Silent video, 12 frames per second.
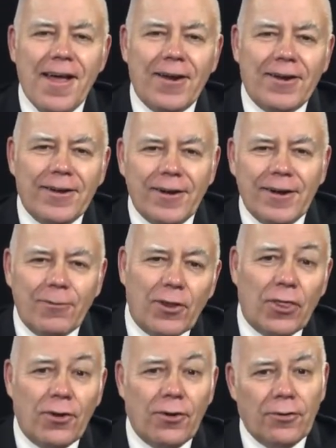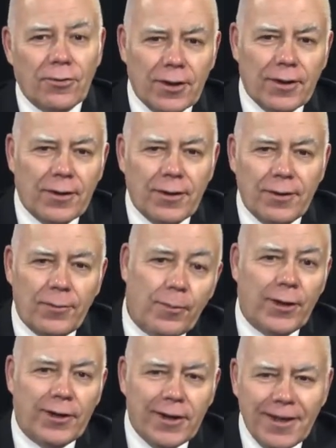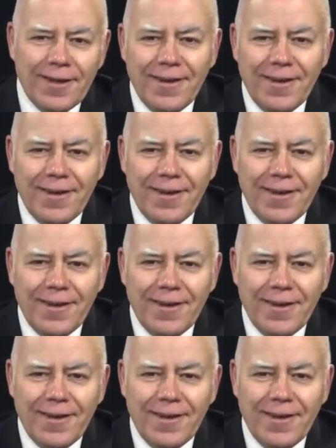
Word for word: and uh, one third women,